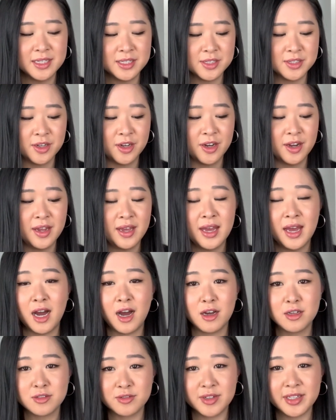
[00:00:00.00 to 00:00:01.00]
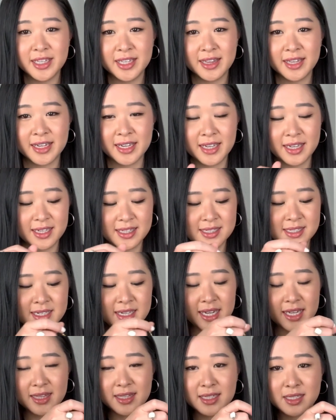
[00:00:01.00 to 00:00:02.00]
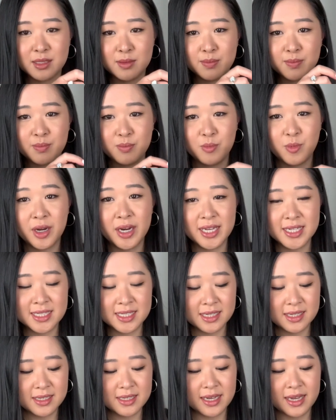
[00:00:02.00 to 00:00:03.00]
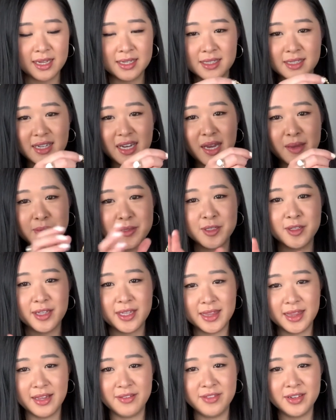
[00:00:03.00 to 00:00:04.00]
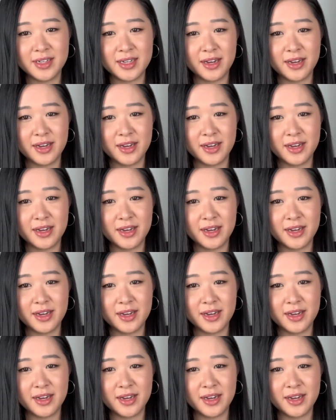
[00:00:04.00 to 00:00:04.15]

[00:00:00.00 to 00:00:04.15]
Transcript: So I was really lucky to get this when I did, and I absolutely love it.